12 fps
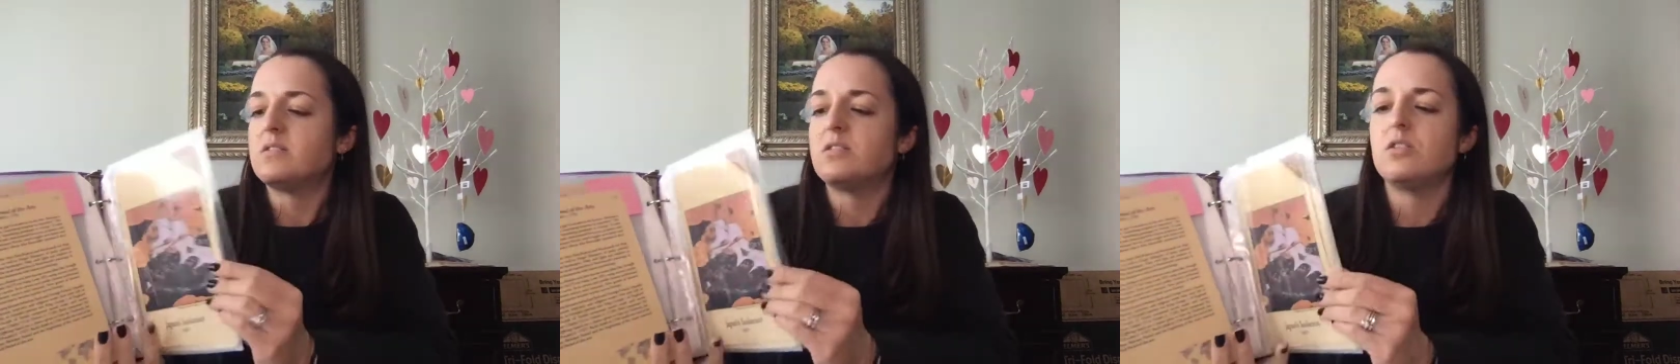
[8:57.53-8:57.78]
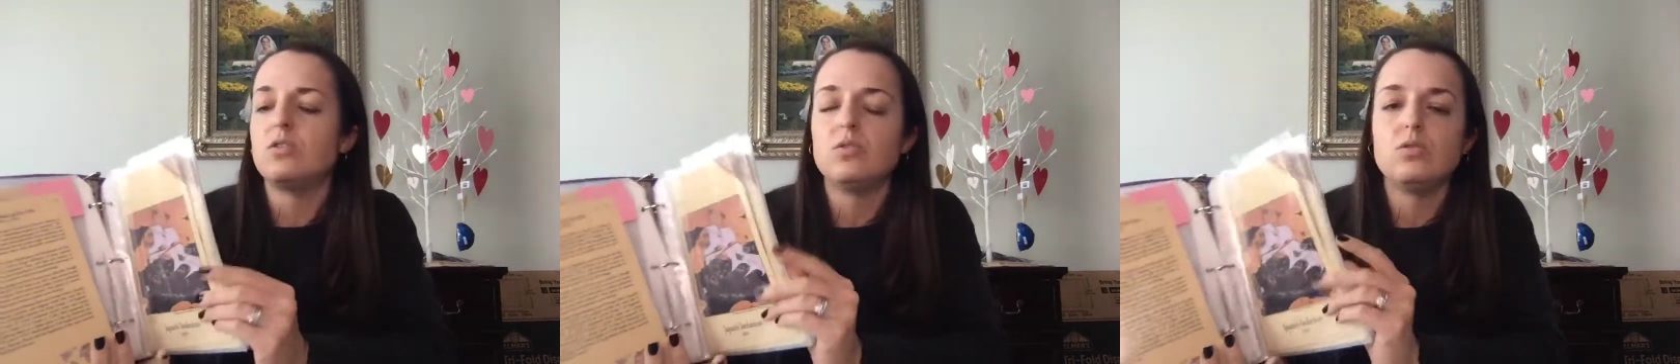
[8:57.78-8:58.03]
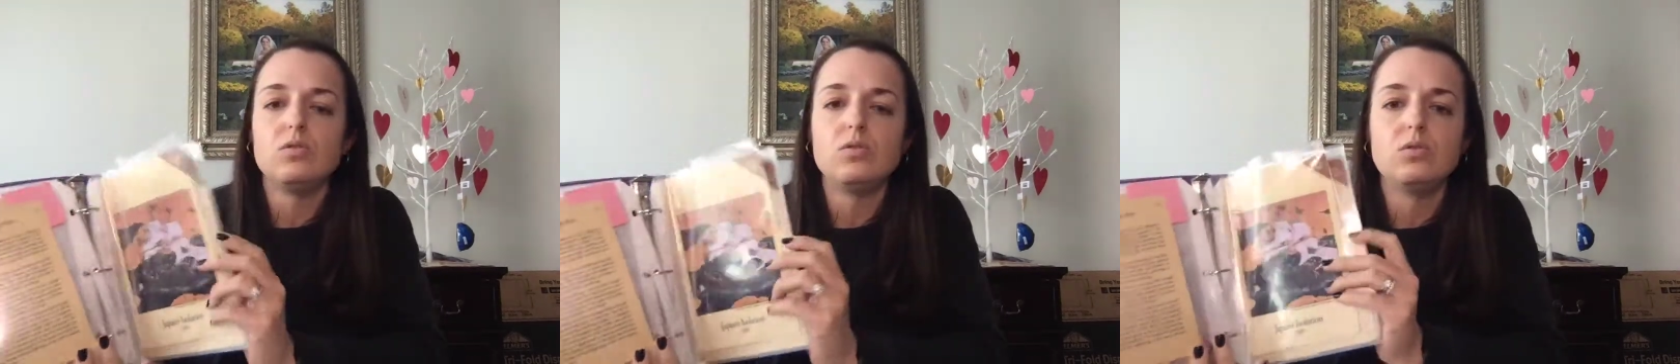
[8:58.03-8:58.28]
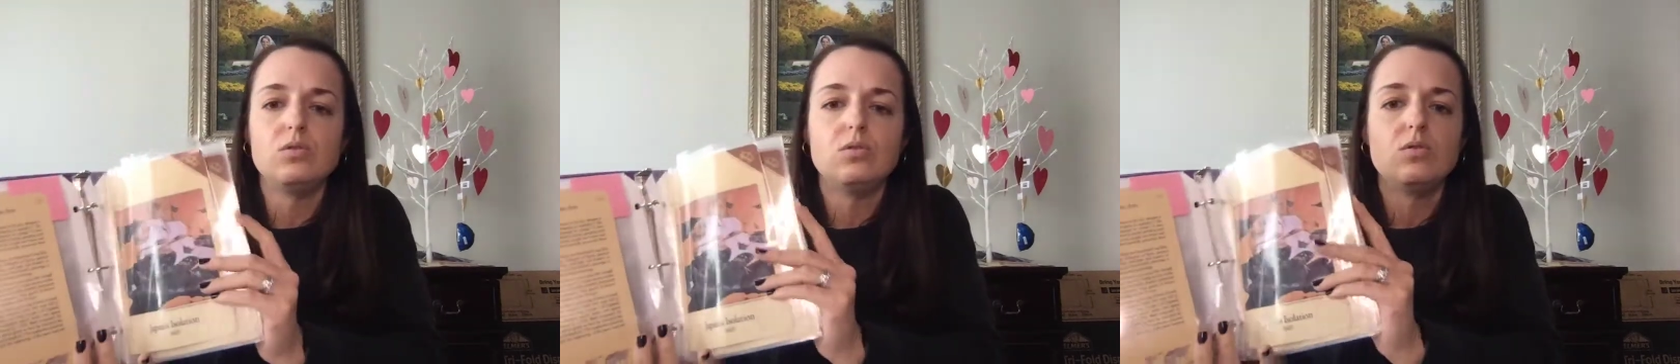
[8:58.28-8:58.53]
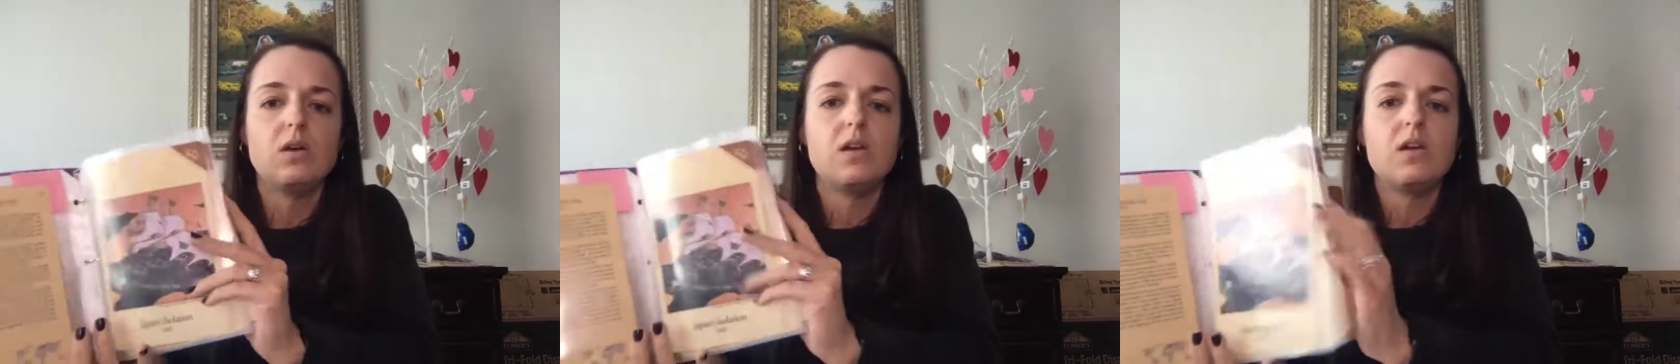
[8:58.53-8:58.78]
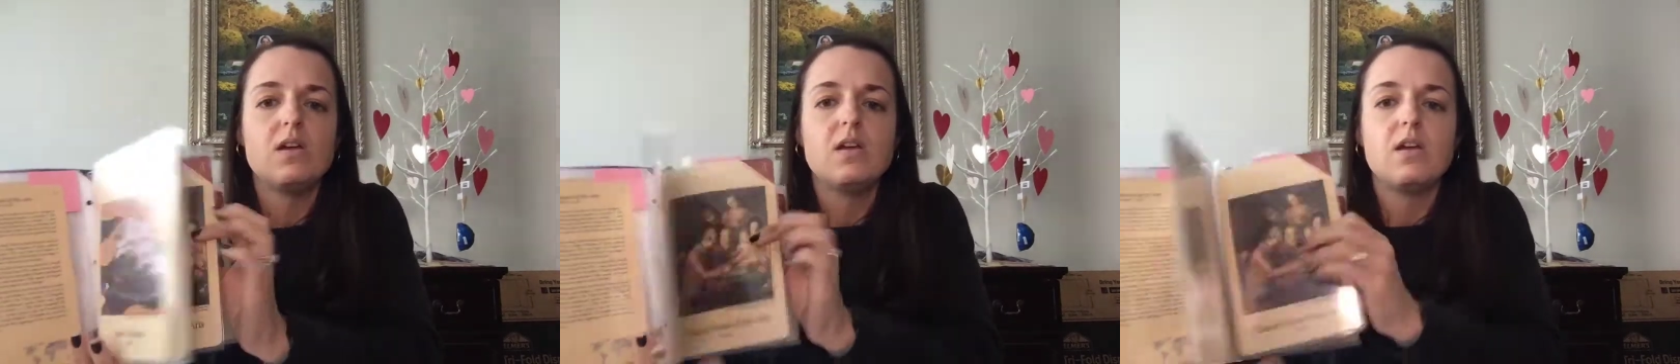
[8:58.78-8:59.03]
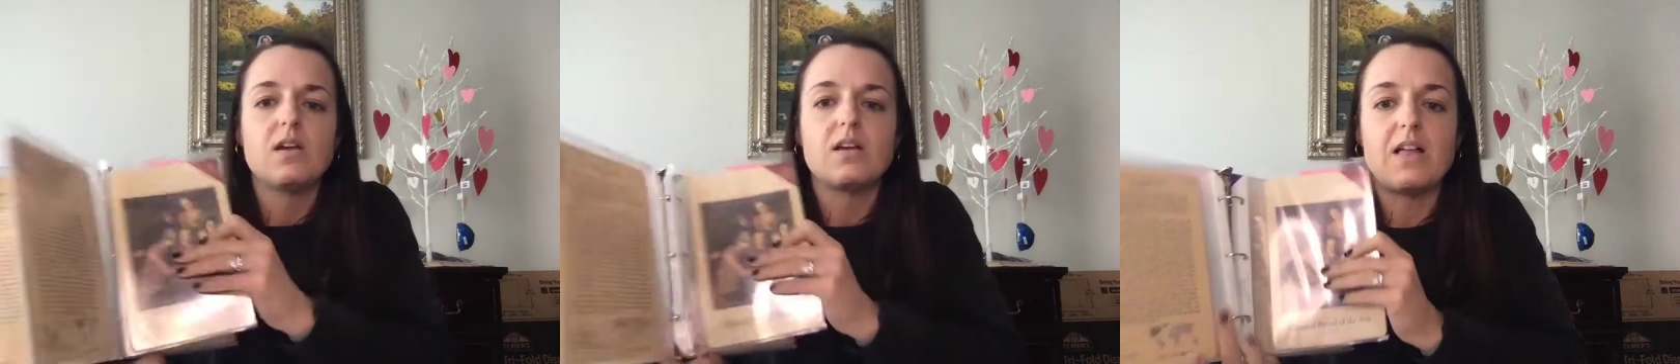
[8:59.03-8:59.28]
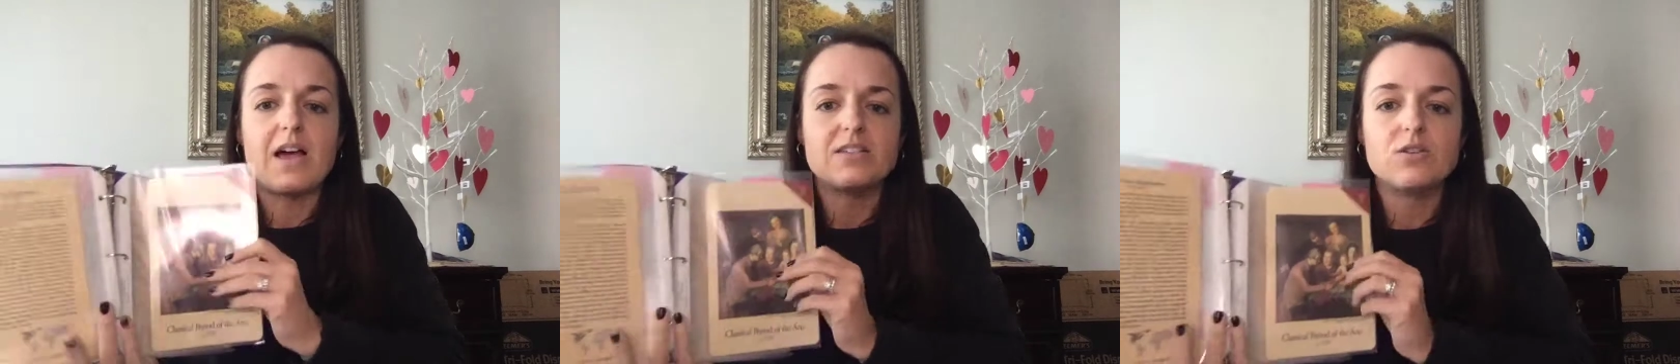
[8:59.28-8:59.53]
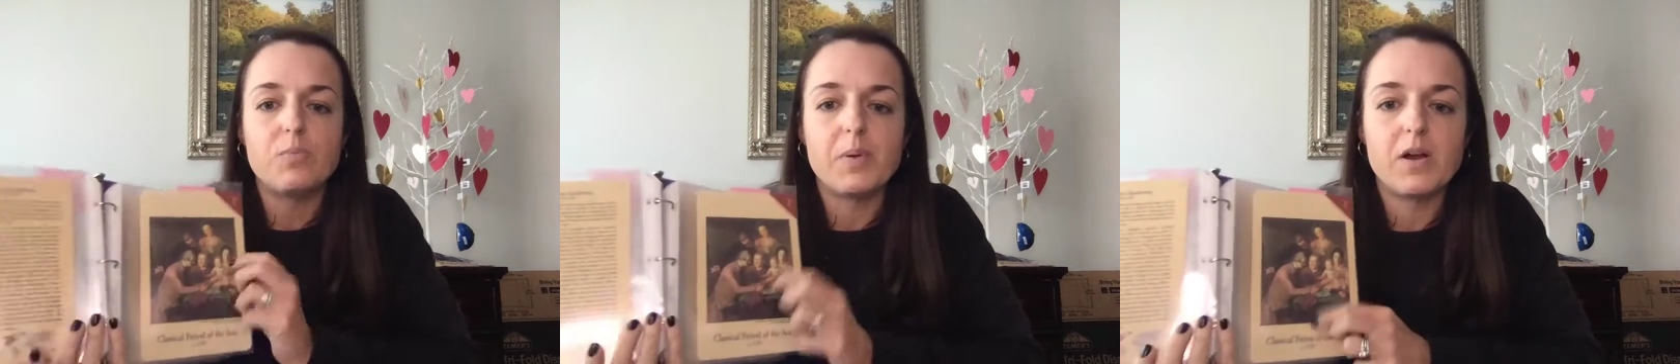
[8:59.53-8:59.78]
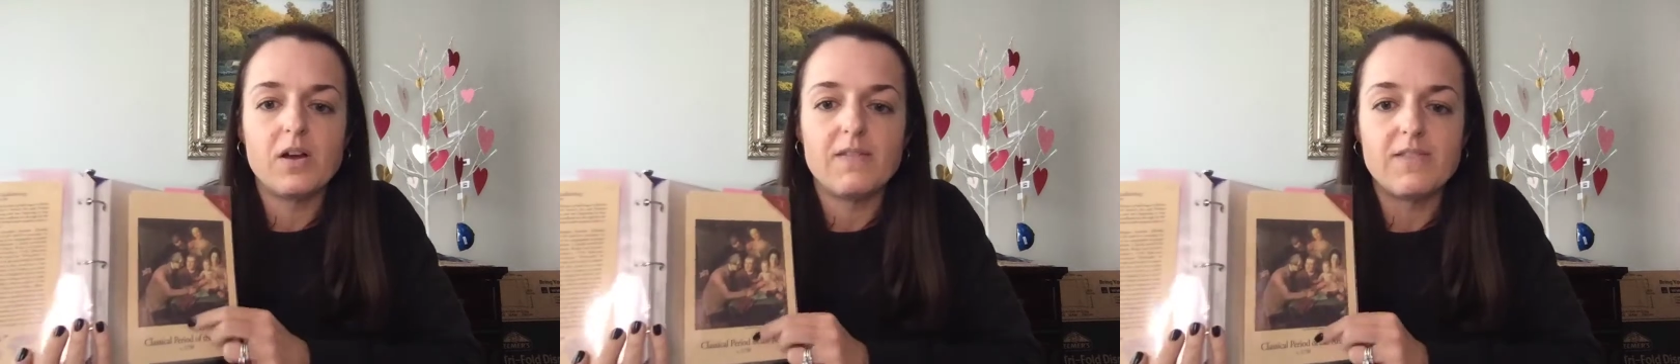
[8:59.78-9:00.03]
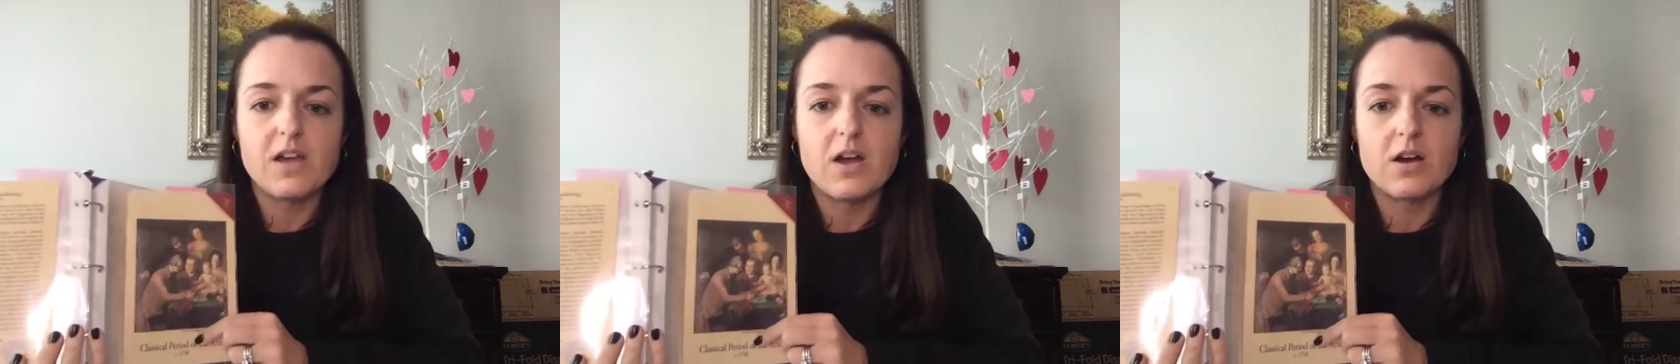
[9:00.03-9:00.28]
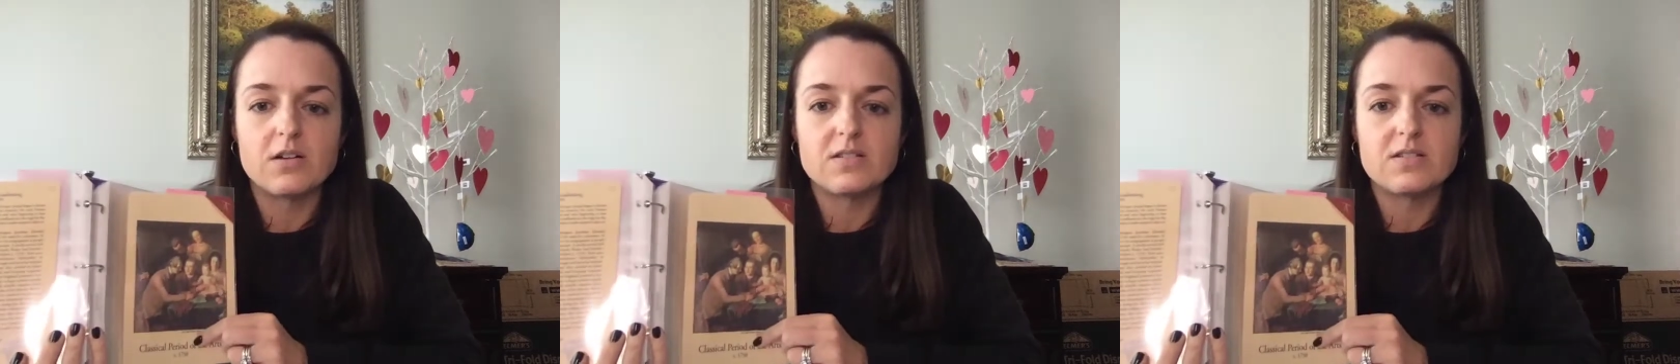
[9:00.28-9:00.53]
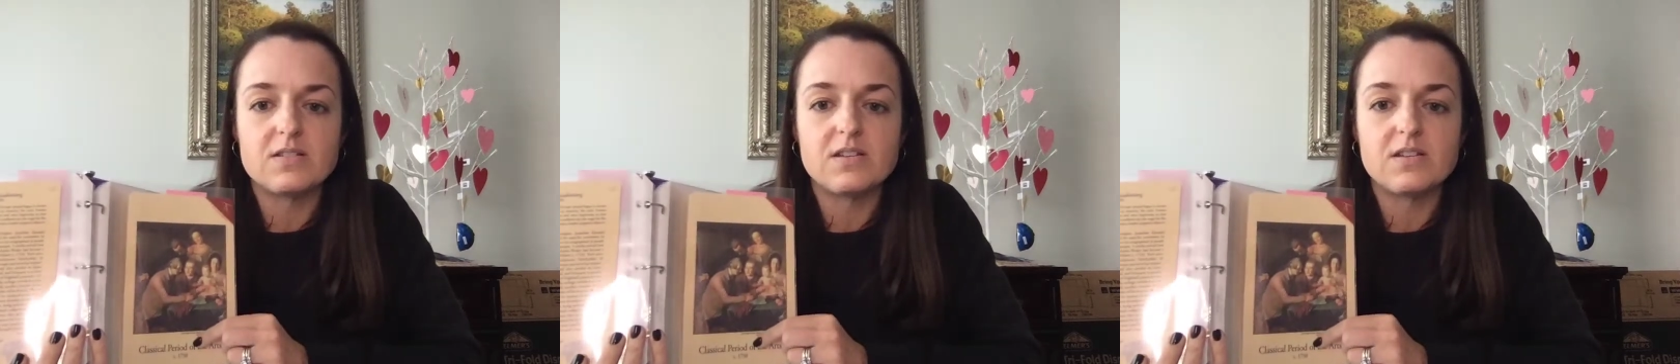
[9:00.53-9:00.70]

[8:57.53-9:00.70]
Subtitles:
to classical period of the arts.